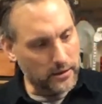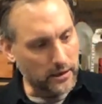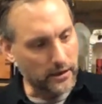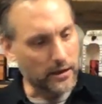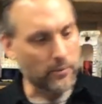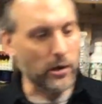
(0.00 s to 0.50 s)
And
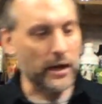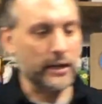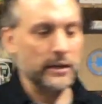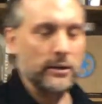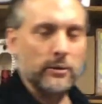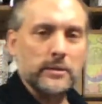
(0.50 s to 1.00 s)
then what I can
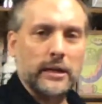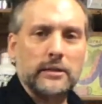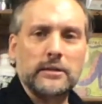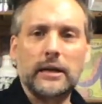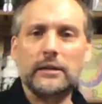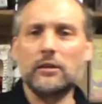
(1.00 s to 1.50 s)
do is I can
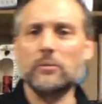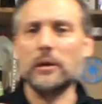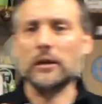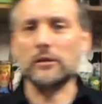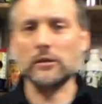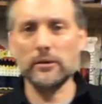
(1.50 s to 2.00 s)
take a little bit
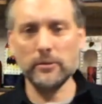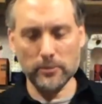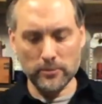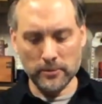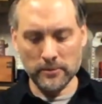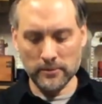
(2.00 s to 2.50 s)
of glue.